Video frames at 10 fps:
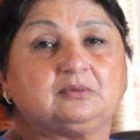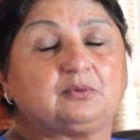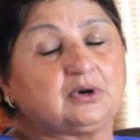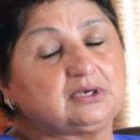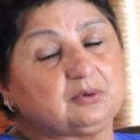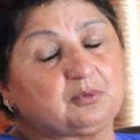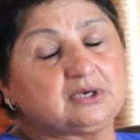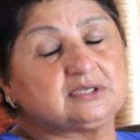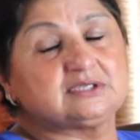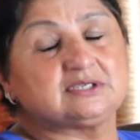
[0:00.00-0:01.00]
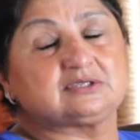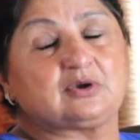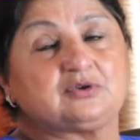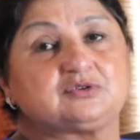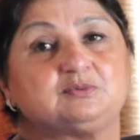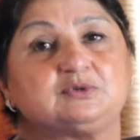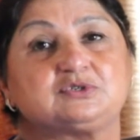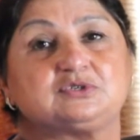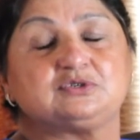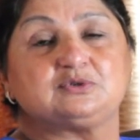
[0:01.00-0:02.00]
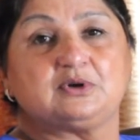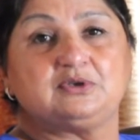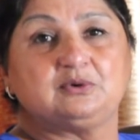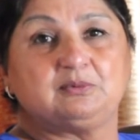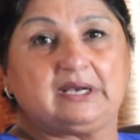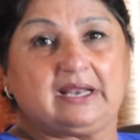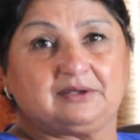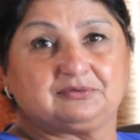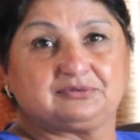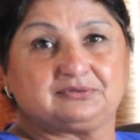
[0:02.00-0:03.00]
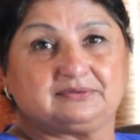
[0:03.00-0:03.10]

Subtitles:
What is its contribution to a human life?